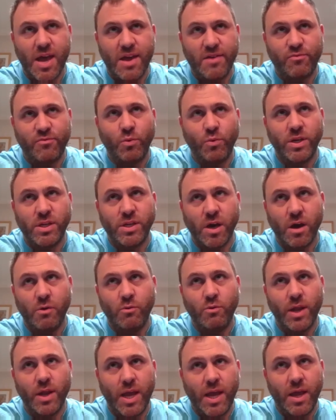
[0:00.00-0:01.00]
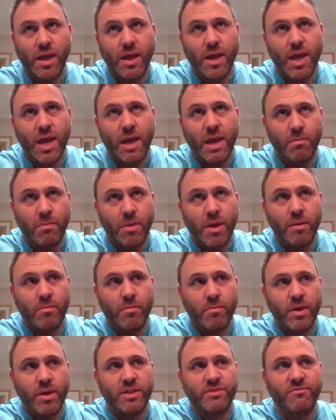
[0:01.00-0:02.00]
If we don't,
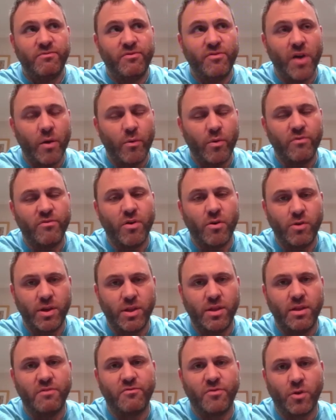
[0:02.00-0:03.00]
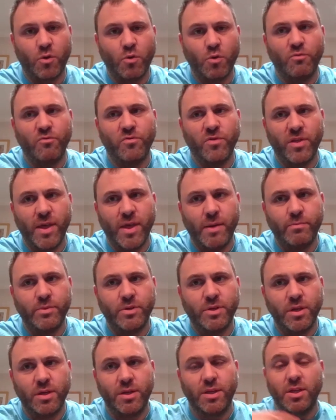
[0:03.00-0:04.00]
it's very, very difficult for them
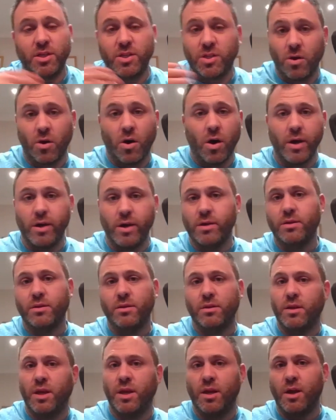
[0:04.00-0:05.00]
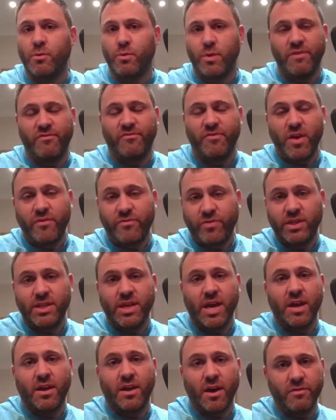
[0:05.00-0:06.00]
to decide. If the
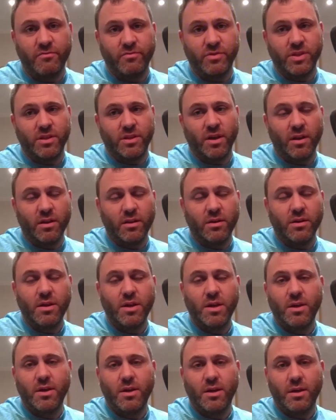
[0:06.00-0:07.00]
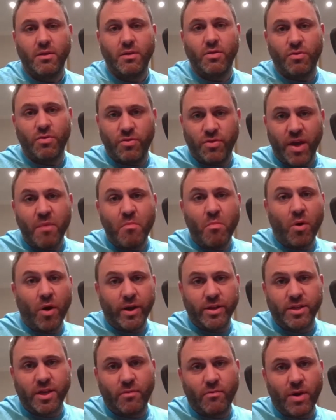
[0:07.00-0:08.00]
takeover's done, they
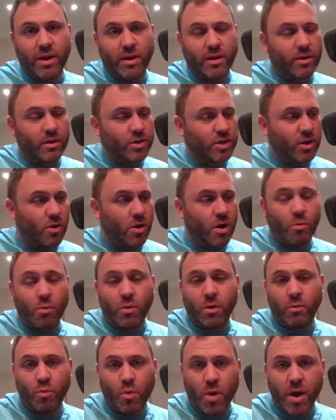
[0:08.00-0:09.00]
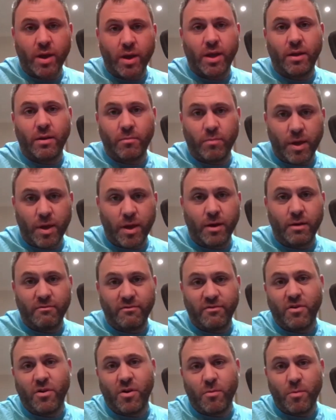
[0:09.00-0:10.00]
might turn around and go, "Do you know what? I want to work in an
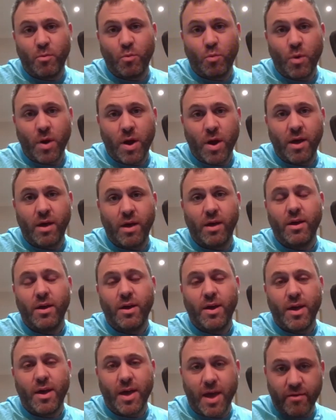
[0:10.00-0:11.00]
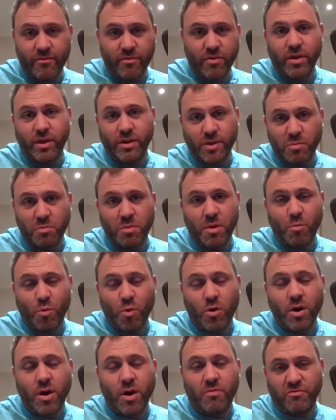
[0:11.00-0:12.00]
environment where everything's a bit
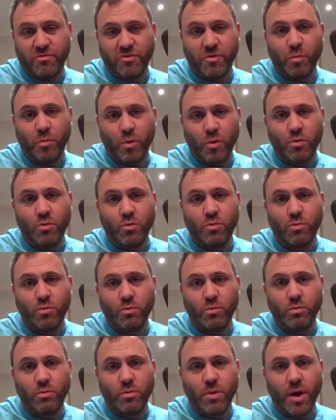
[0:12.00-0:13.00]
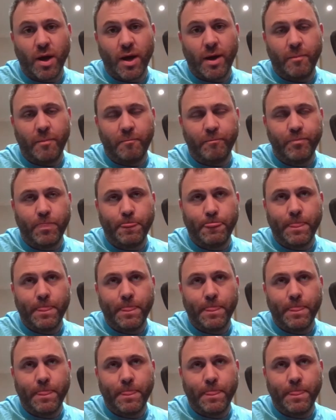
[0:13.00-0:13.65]
more comfortable." Um,